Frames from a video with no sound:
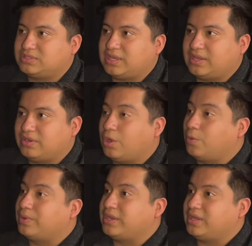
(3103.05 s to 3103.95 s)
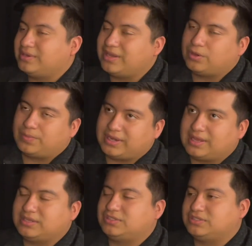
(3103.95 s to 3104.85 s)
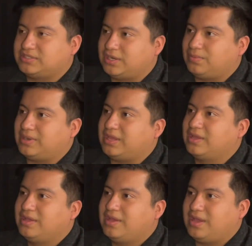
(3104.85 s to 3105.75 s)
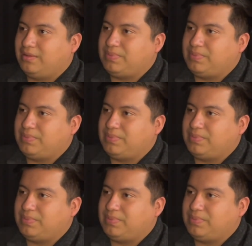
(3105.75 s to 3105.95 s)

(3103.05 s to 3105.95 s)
and nobody, and